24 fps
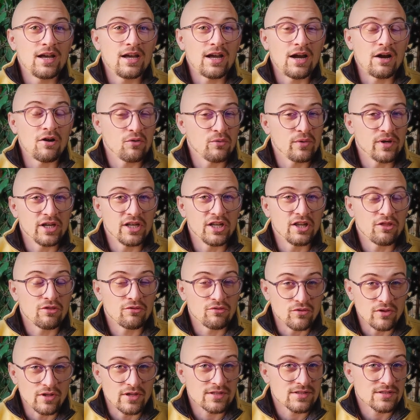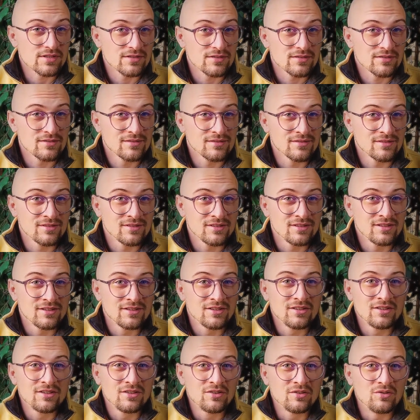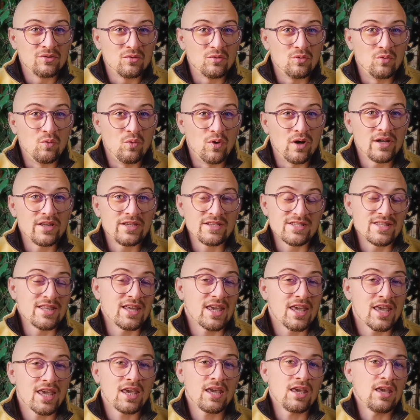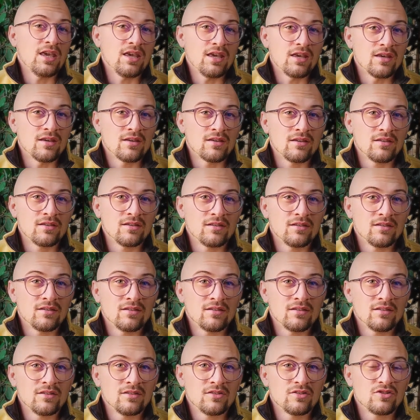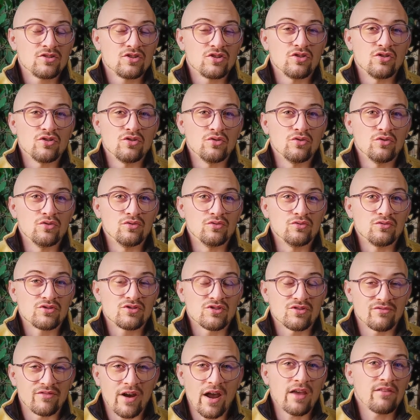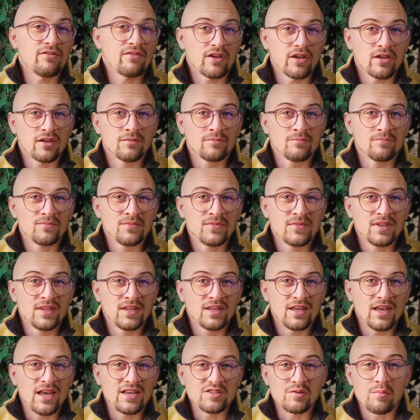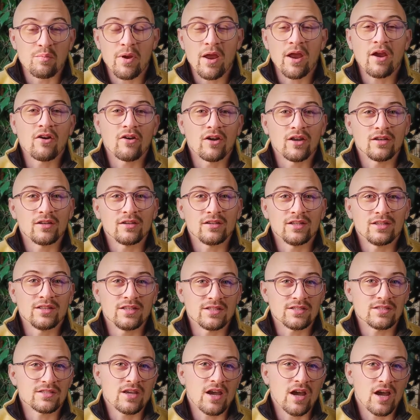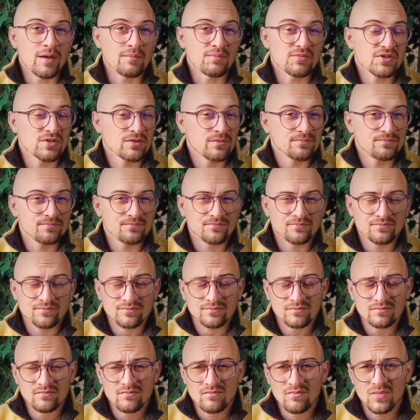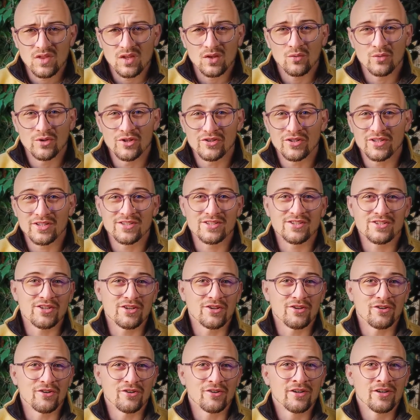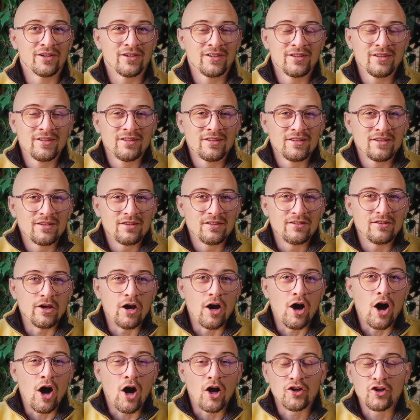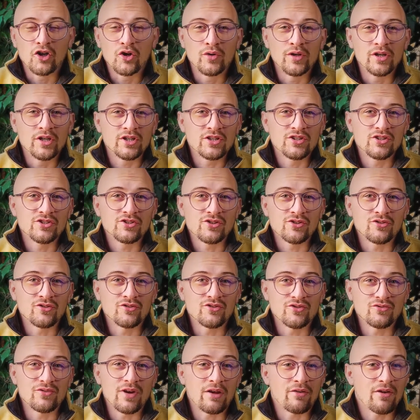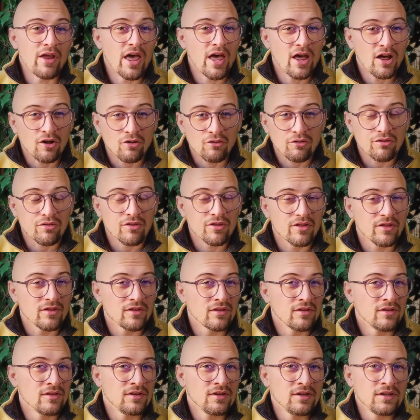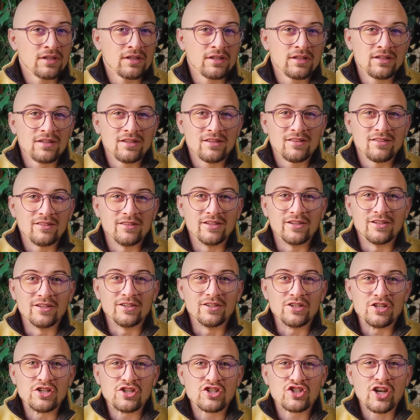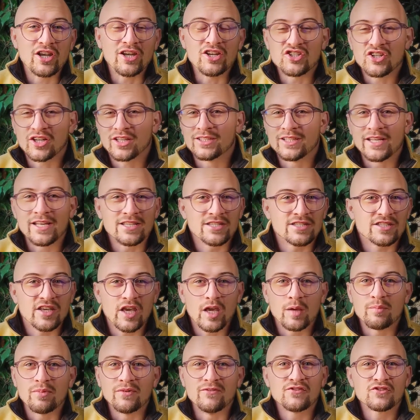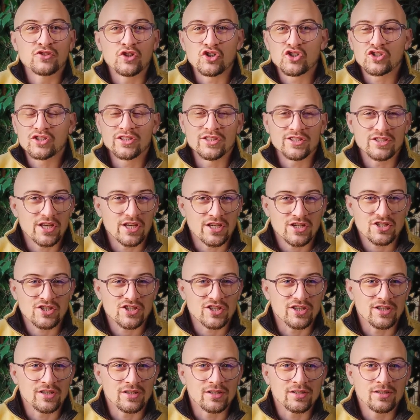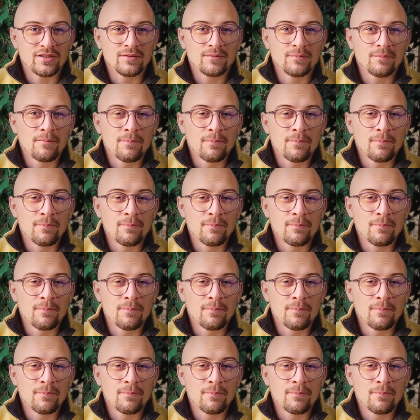how are we going to get through this? What is the key to surviving as a parent in these times? When you consider the ongoing concerns around health, the changing landscape of socialization,